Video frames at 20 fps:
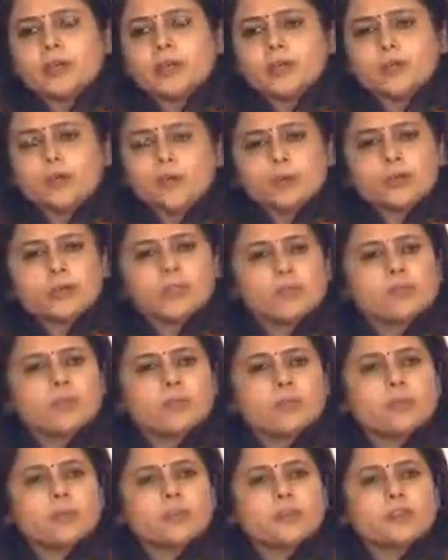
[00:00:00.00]
proposition
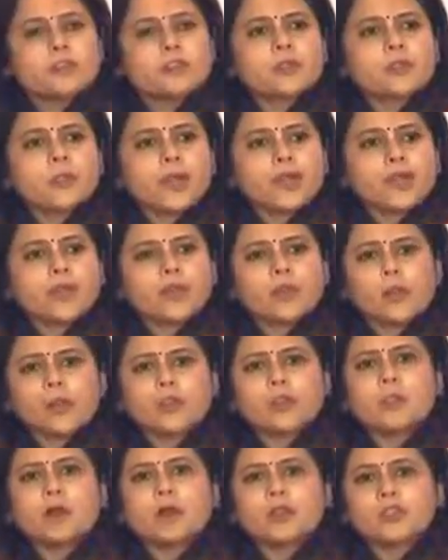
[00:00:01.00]
for a person at
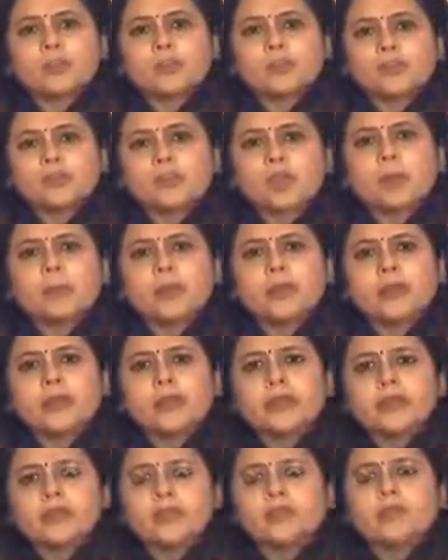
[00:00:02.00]
the margin who is coming in
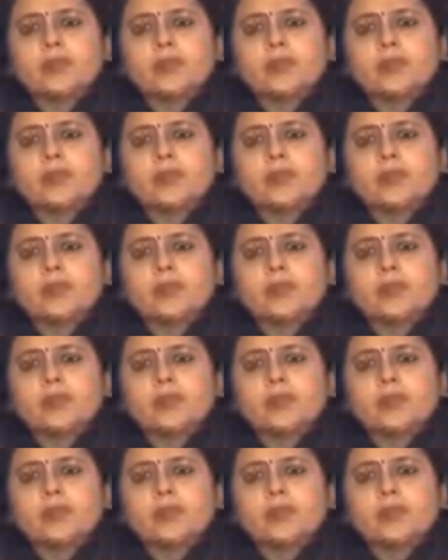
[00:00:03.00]
is,